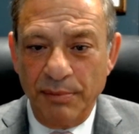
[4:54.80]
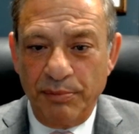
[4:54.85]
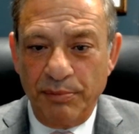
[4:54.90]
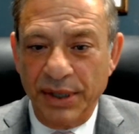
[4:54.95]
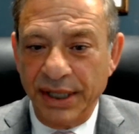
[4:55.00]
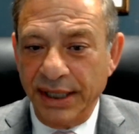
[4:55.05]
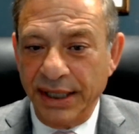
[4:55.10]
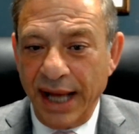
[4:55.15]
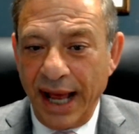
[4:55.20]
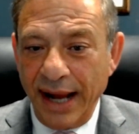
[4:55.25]

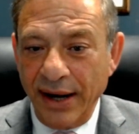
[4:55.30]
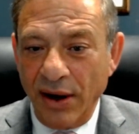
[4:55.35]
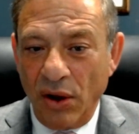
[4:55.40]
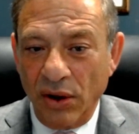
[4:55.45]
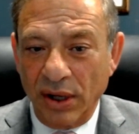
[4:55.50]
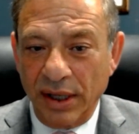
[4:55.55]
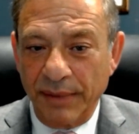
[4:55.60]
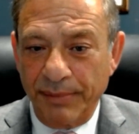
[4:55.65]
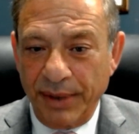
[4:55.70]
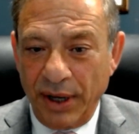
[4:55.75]
but not
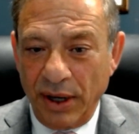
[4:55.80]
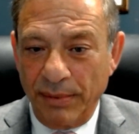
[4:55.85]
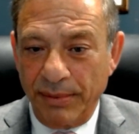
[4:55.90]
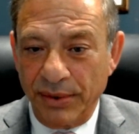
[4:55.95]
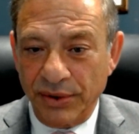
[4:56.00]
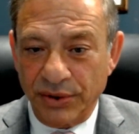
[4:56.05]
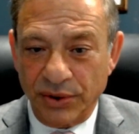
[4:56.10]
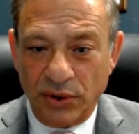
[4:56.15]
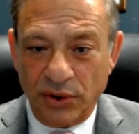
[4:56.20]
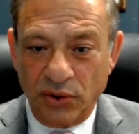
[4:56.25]
all
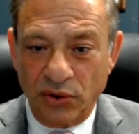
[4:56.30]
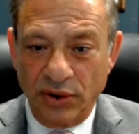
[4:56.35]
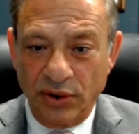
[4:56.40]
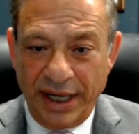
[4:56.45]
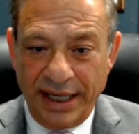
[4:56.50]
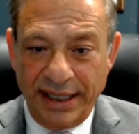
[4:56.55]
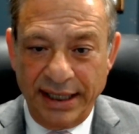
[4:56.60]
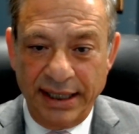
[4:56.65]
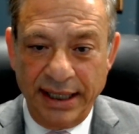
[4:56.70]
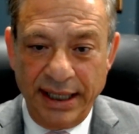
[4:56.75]
comparables are
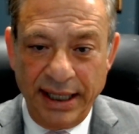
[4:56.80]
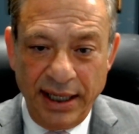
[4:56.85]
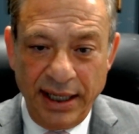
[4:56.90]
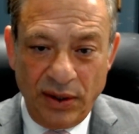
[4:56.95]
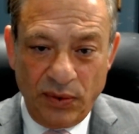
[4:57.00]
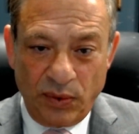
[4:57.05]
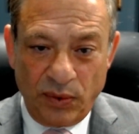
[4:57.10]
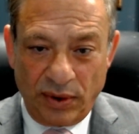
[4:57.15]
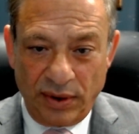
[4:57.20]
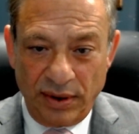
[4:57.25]
created
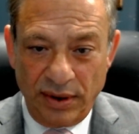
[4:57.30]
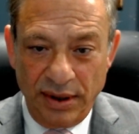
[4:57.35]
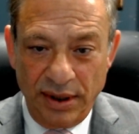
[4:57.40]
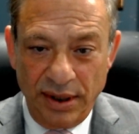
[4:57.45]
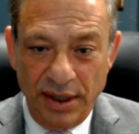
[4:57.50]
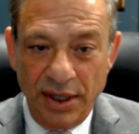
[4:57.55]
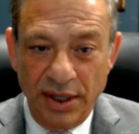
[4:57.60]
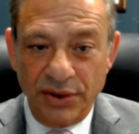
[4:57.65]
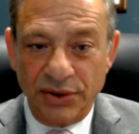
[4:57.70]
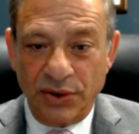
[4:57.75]
equal.
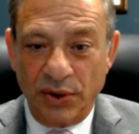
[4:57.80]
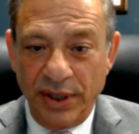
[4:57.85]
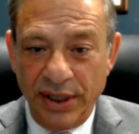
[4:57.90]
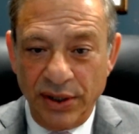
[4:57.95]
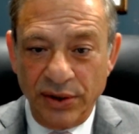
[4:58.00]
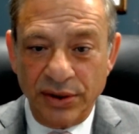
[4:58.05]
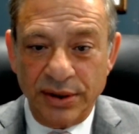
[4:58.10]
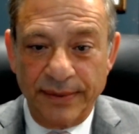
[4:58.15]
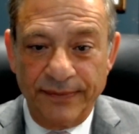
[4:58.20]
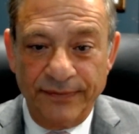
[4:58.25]
So
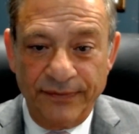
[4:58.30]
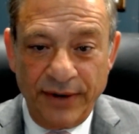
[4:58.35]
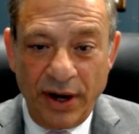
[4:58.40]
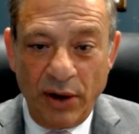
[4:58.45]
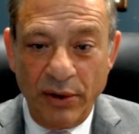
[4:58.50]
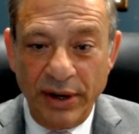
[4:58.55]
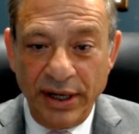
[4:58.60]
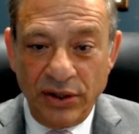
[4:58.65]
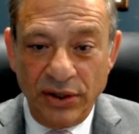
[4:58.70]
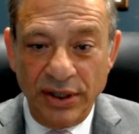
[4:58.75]
here's some
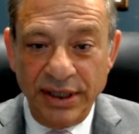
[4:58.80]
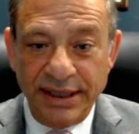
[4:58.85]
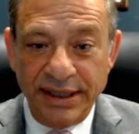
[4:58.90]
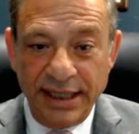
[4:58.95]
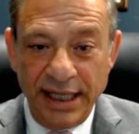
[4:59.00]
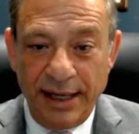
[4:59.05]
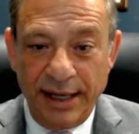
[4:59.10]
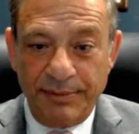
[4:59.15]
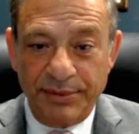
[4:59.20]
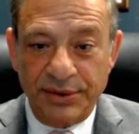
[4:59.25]
very good
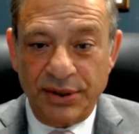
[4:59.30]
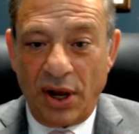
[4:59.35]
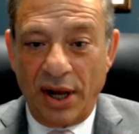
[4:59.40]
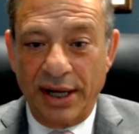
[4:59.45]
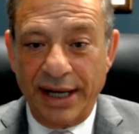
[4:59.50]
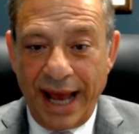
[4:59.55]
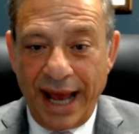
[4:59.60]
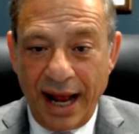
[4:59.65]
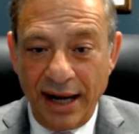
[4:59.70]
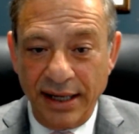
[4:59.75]
tips
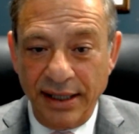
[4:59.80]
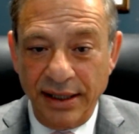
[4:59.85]
on how